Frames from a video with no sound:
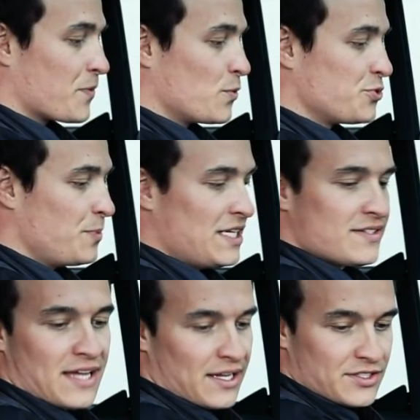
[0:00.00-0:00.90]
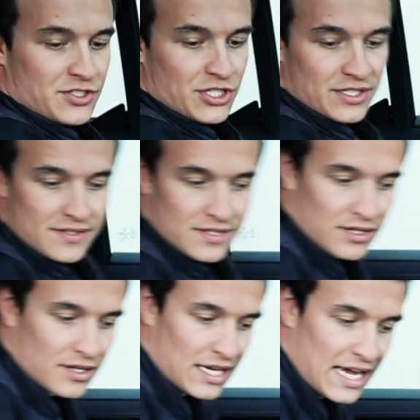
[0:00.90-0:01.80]
which means that it's just
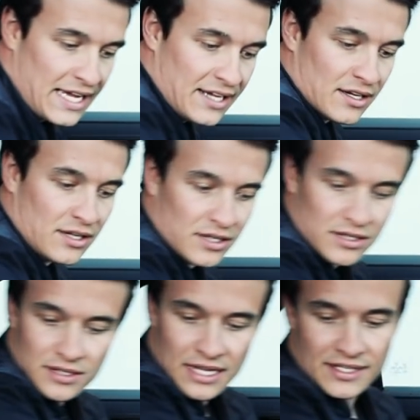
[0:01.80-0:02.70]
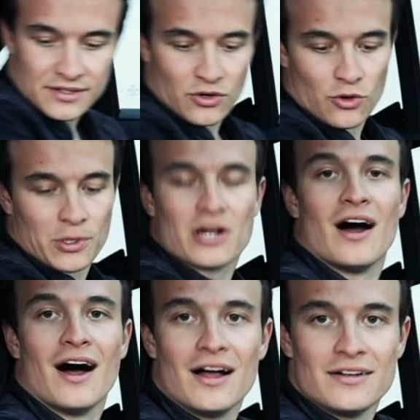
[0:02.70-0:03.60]
like a normal
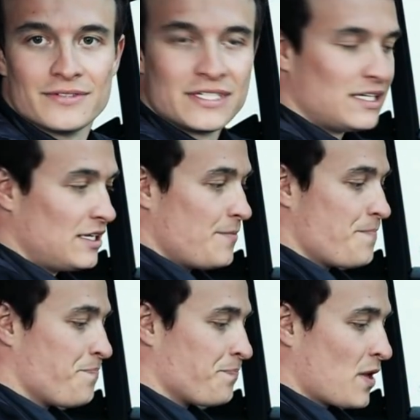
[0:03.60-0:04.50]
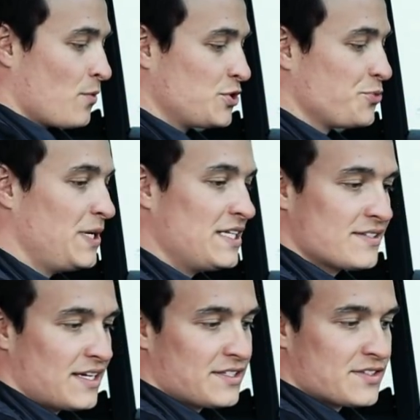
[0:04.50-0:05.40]
car, which
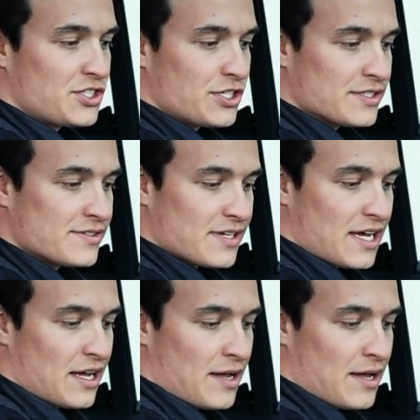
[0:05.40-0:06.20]
means that it's just